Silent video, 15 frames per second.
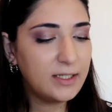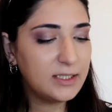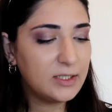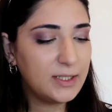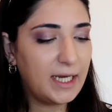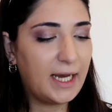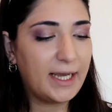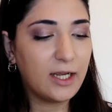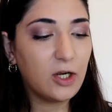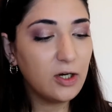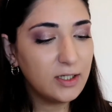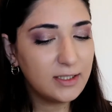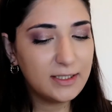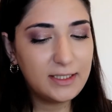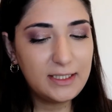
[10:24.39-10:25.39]
So yeah, I
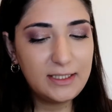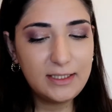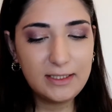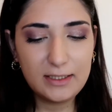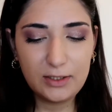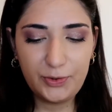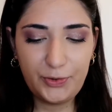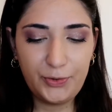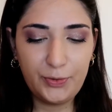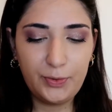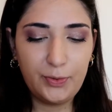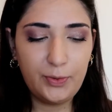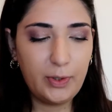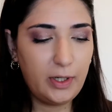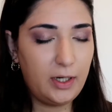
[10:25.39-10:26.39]
got these
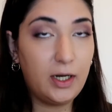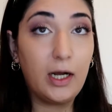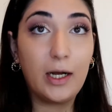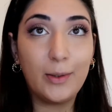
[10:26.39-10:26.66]
two